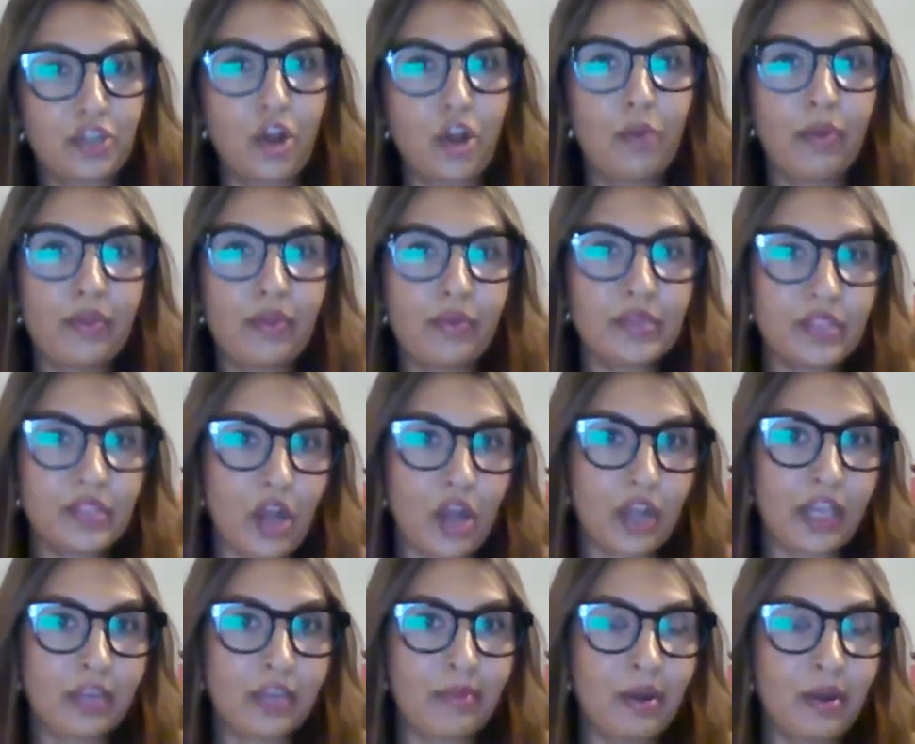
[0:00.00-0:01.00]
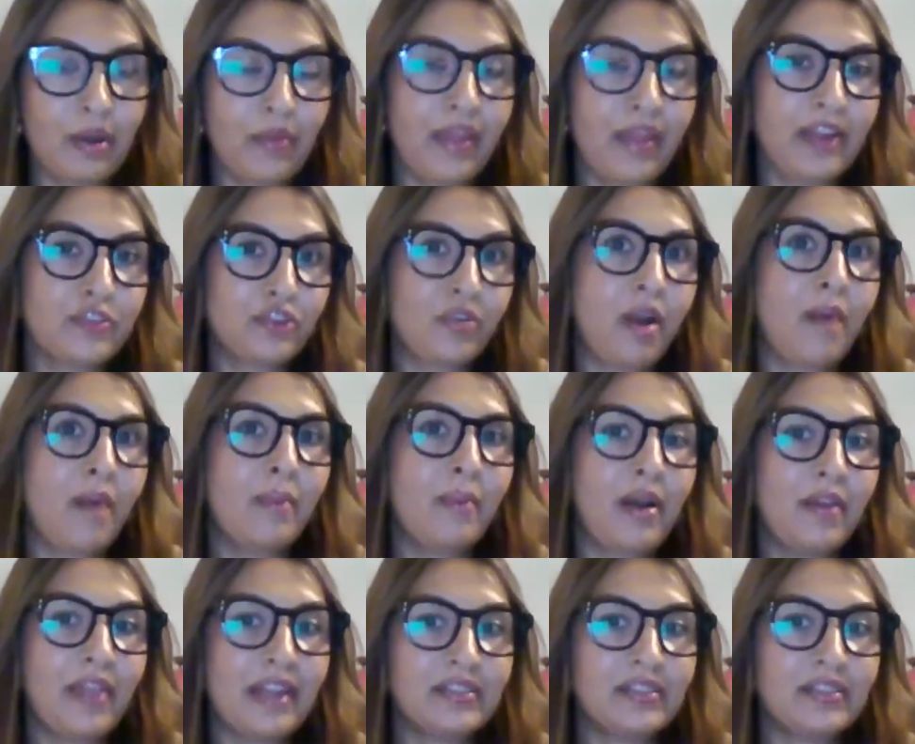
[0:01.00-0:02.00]
Culbreth was talking about, that
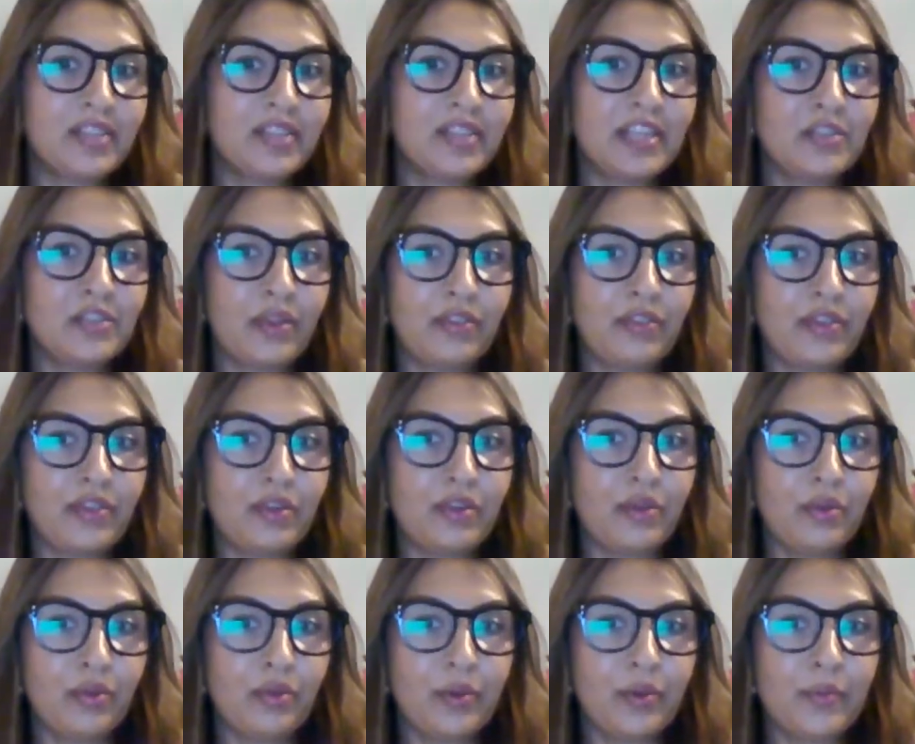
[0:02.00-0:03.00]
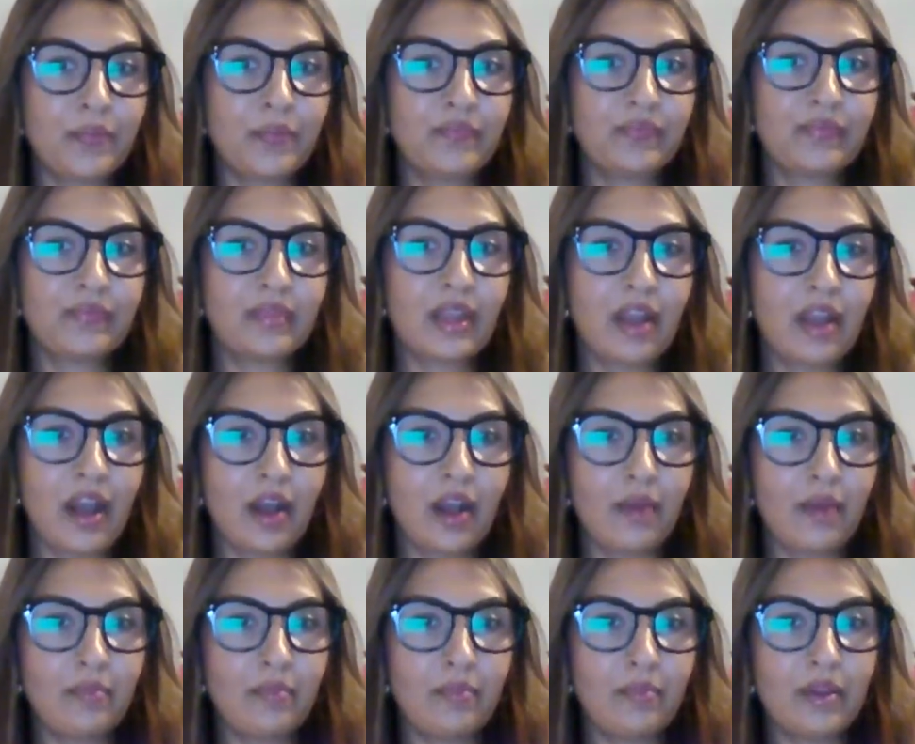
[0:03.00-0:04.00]
trauma that stays with you,
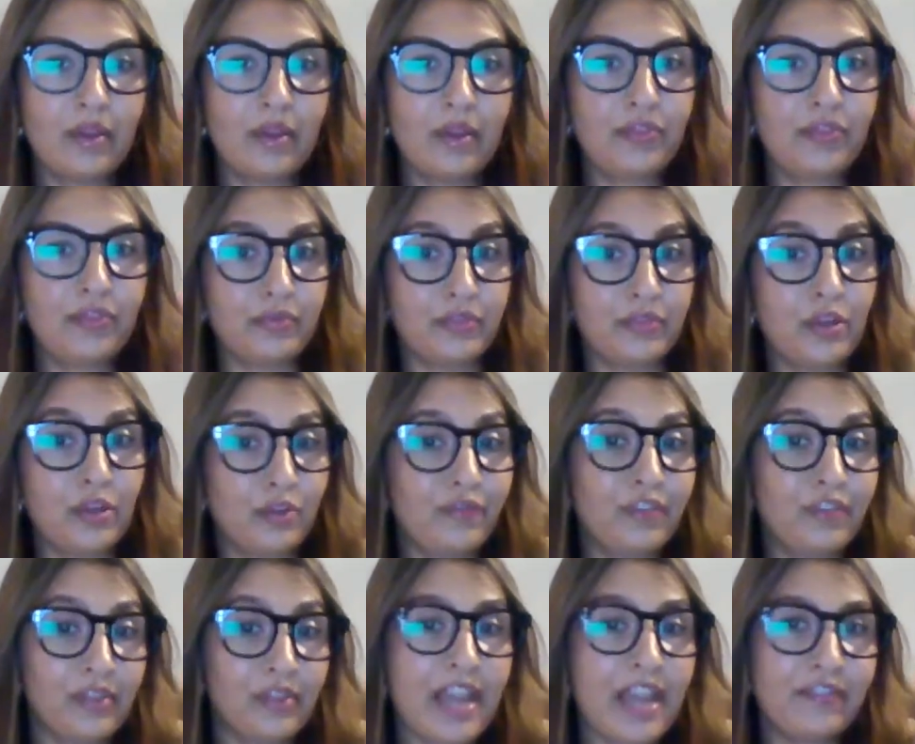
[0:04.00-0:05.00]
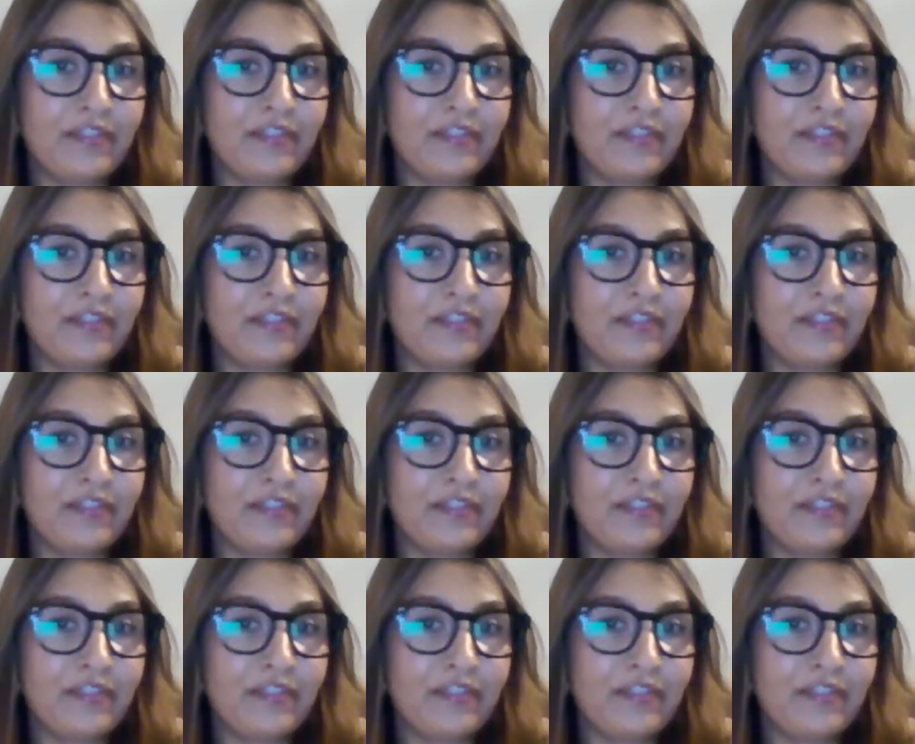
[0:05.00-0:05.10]
for life.